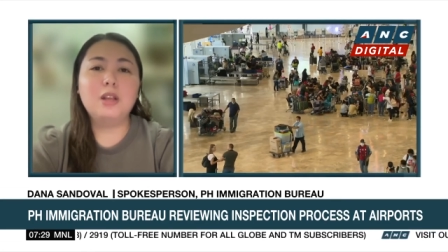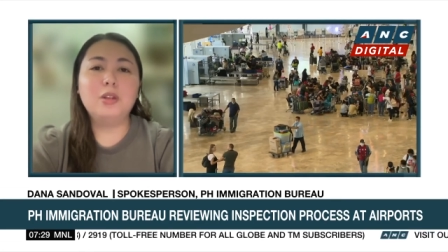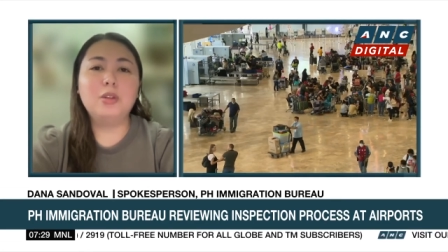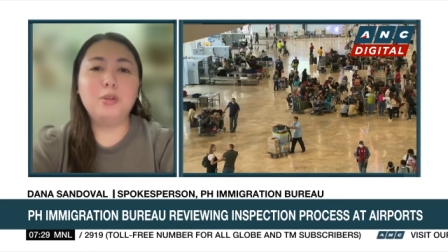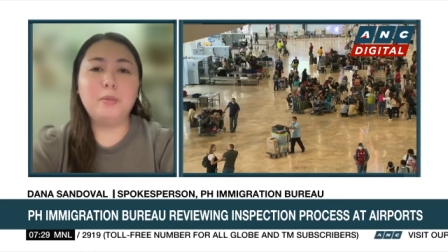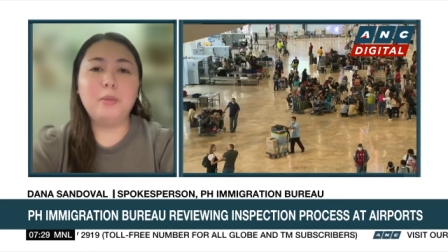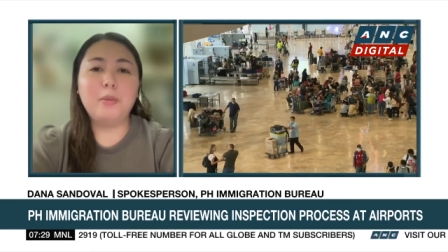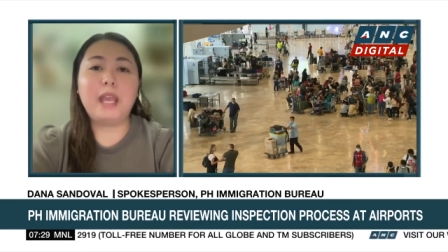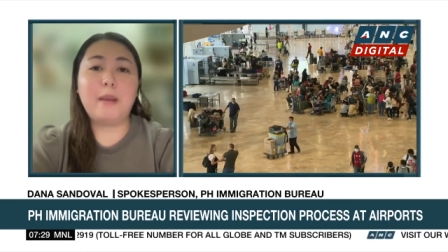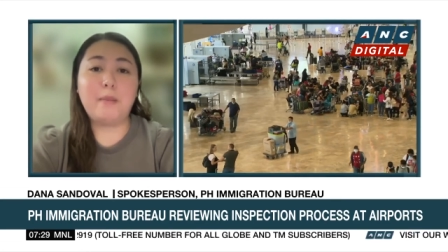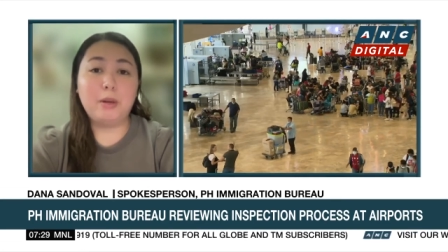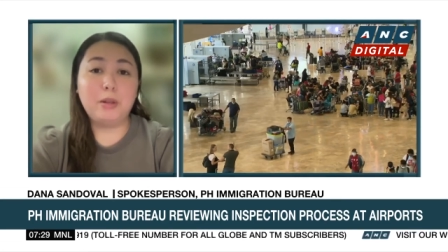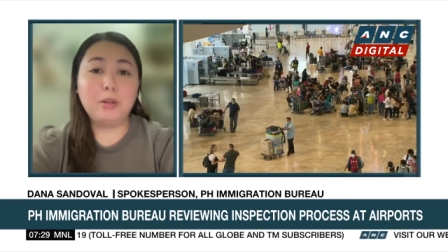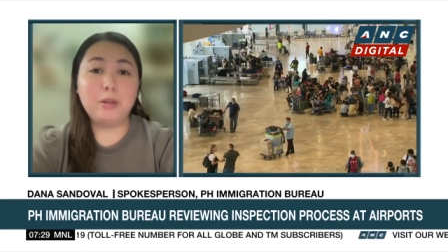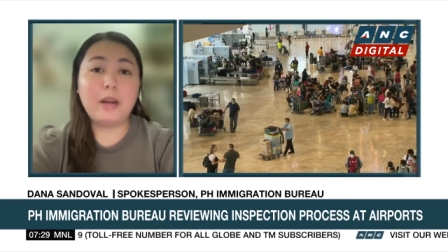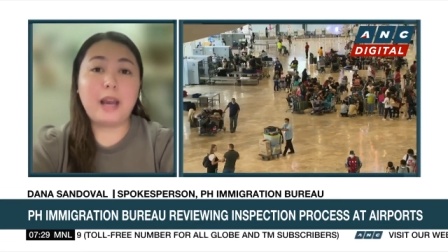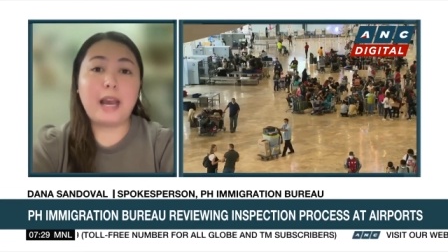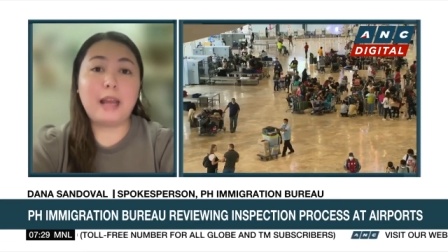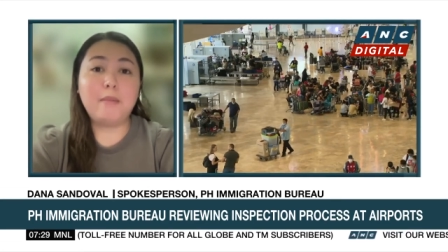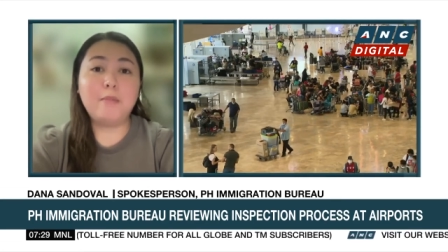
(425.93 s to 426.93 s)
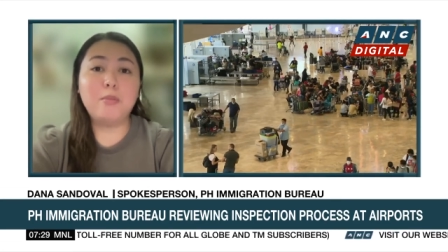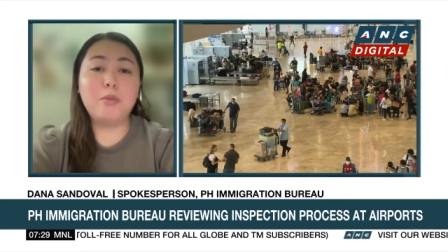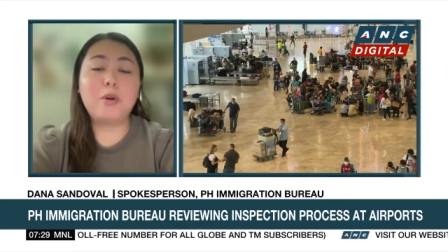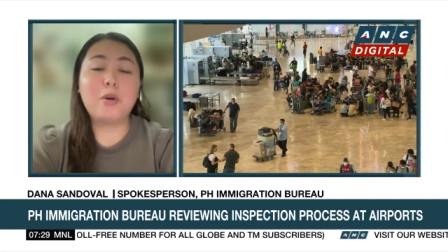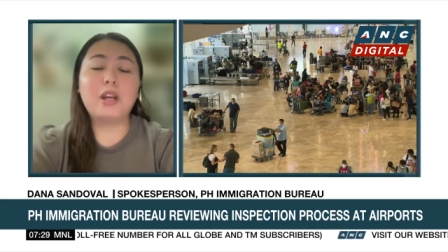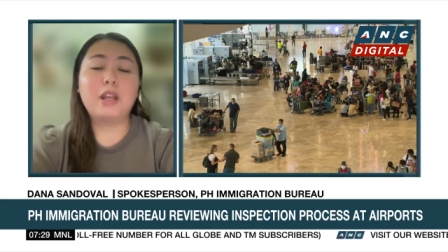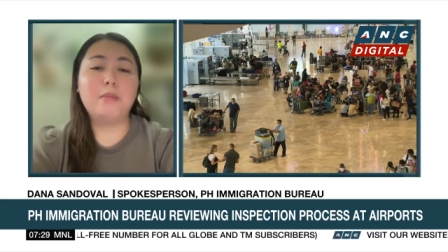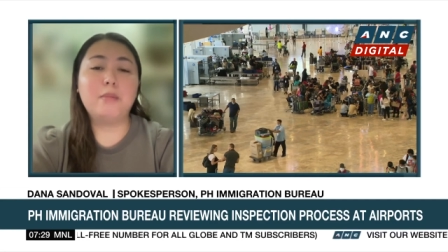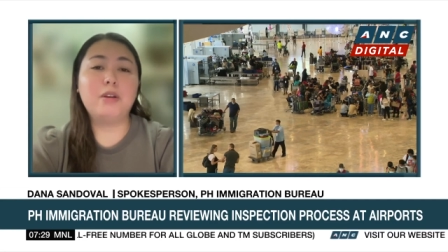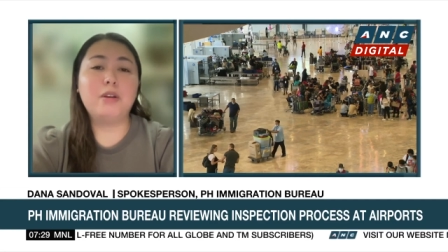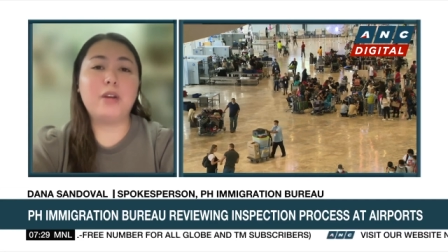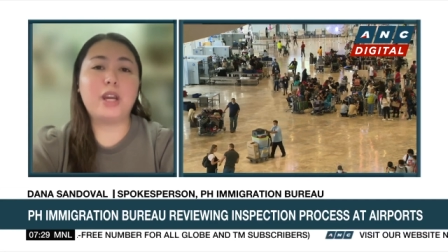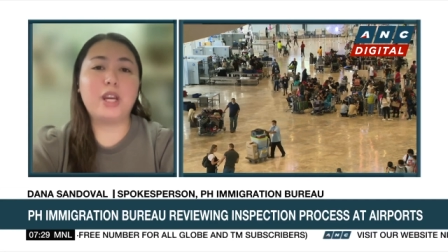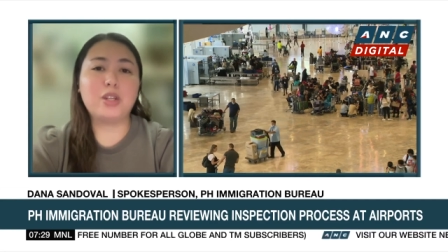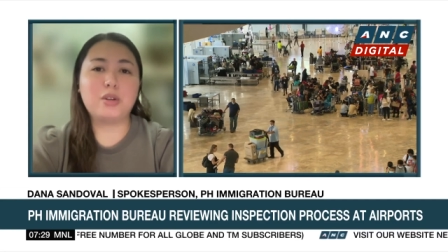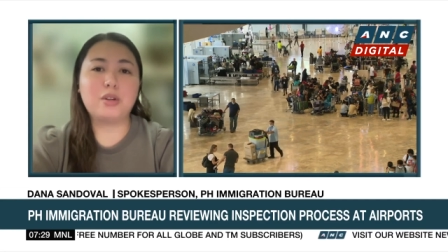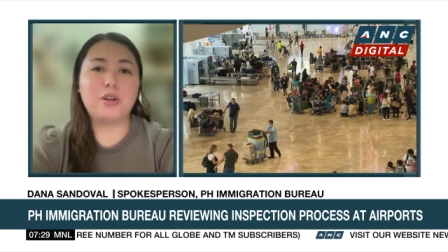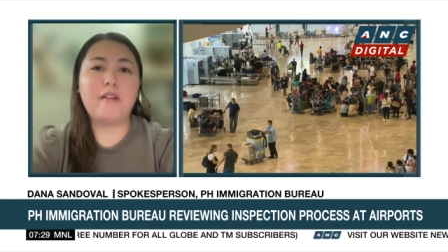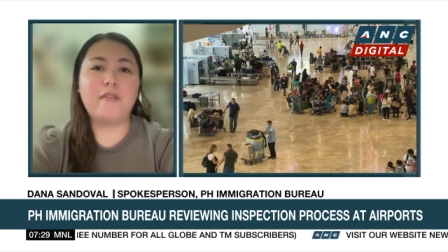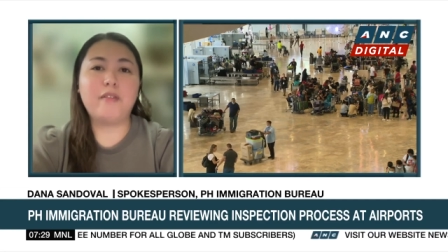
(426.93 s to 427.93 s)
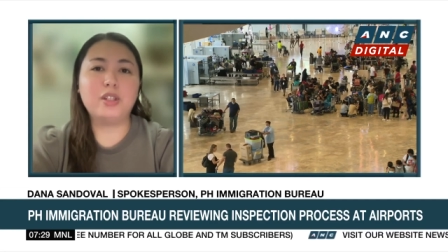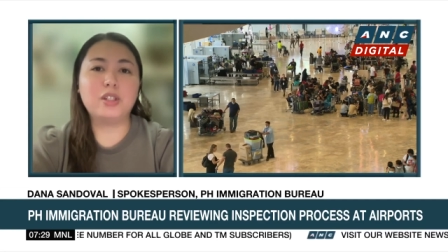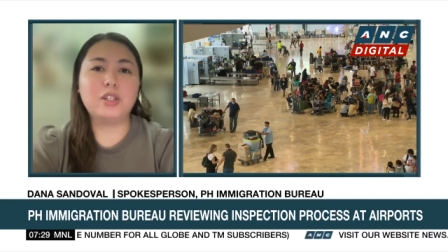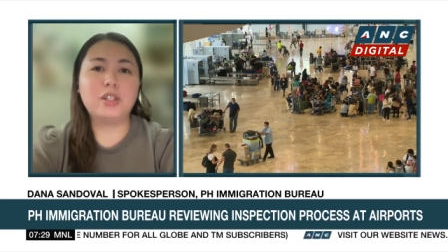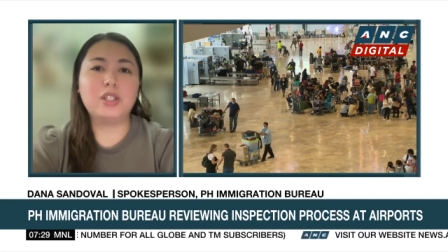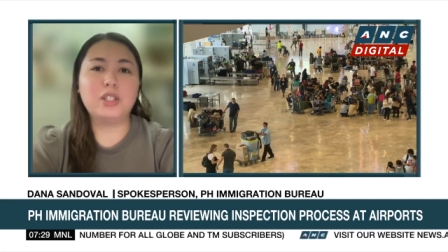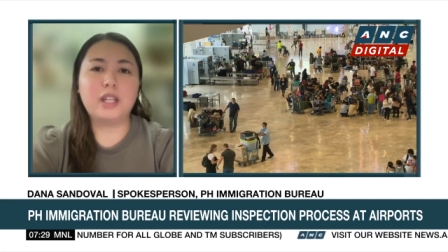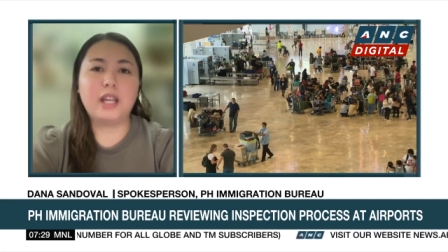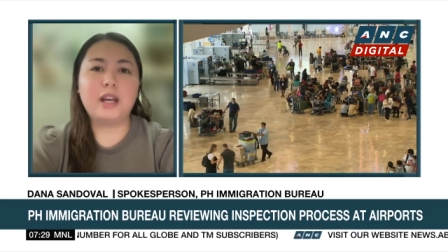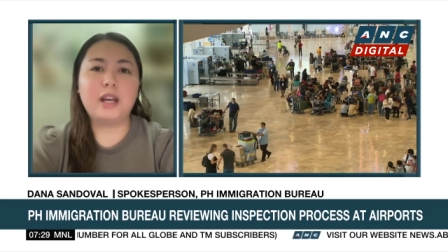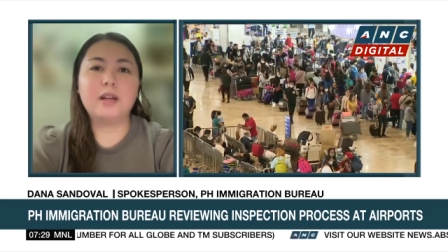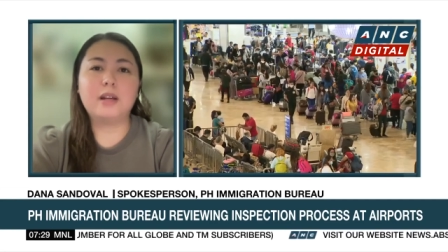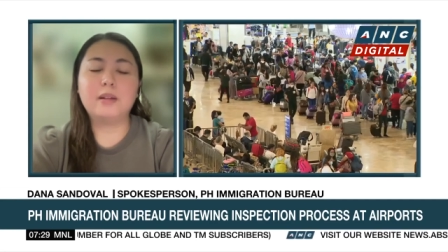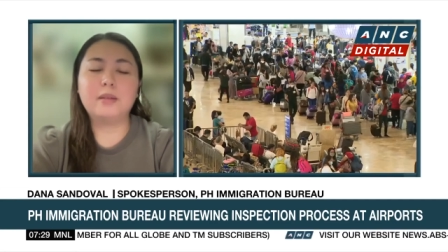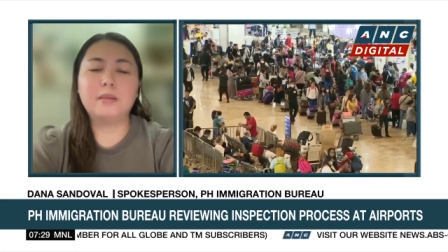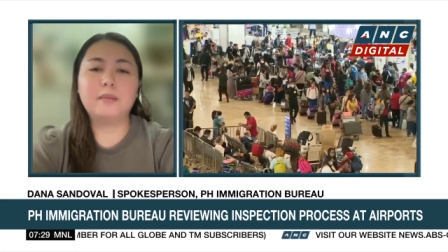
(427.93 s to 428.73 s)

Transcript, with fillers: to be able to add more immigration officers there.